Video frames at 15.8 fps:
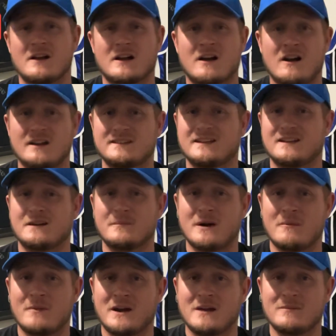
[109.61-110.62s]
Content
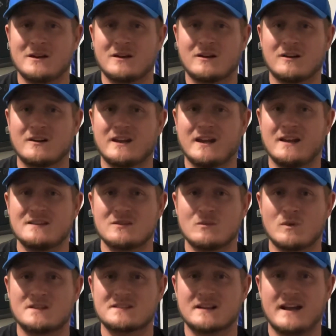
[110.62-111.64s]
about Miami Hurricanes and
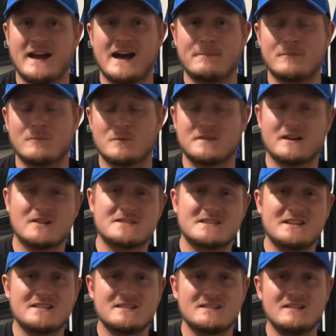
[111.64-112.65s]
what's going to happen with their
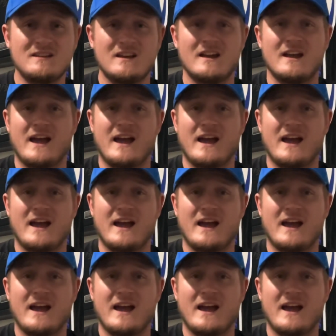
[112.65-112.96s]
season,